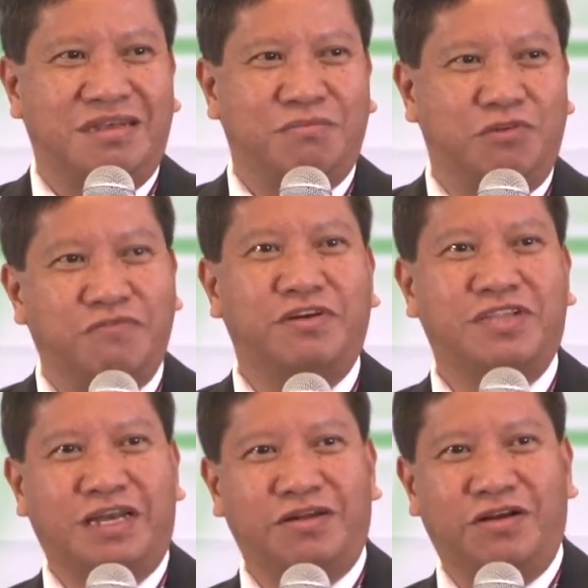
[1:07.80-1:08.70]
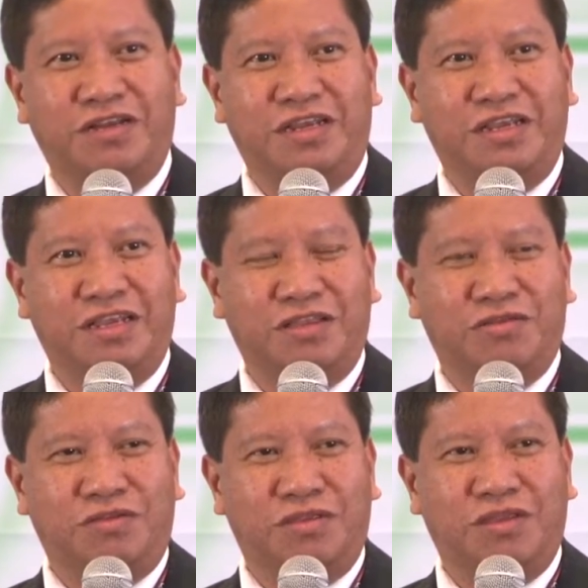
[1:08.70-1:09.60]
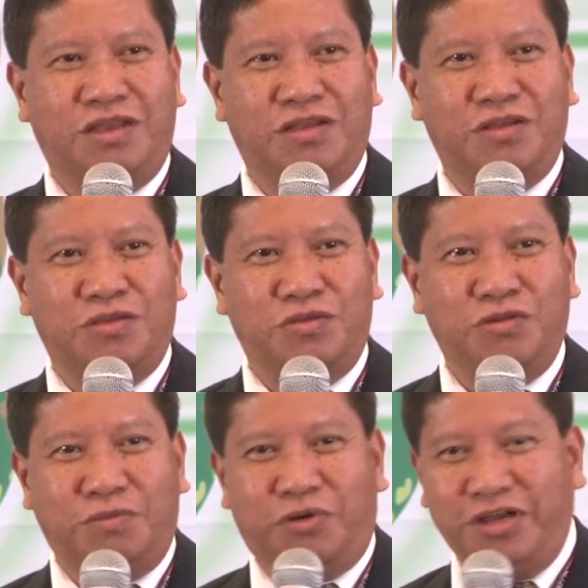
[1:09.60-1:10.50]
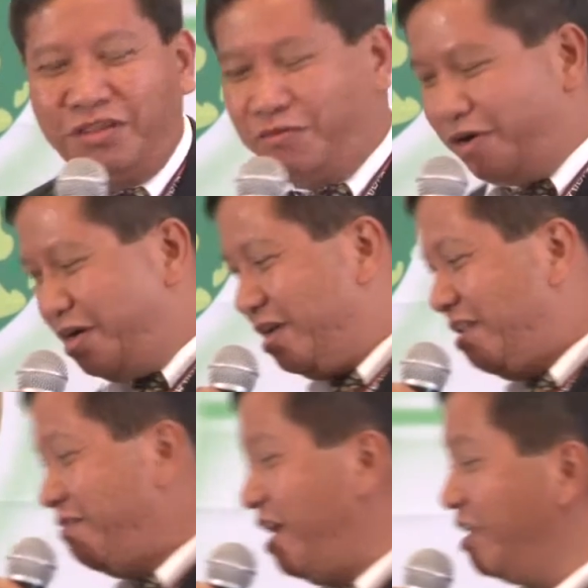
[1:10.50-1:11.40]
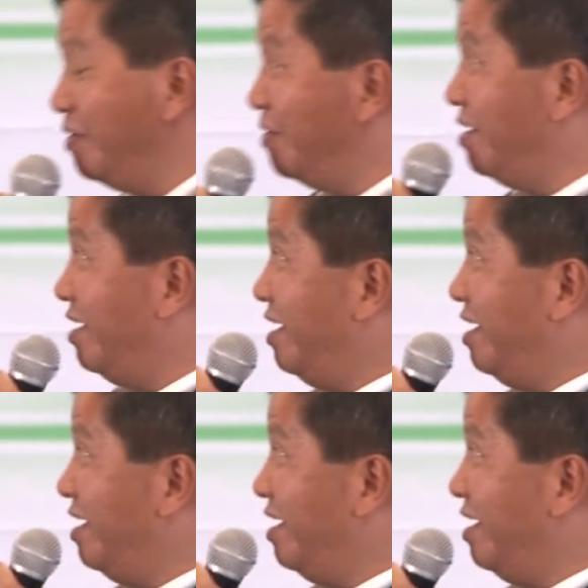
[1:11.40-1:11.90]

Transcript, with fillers: move your technology to the point where the value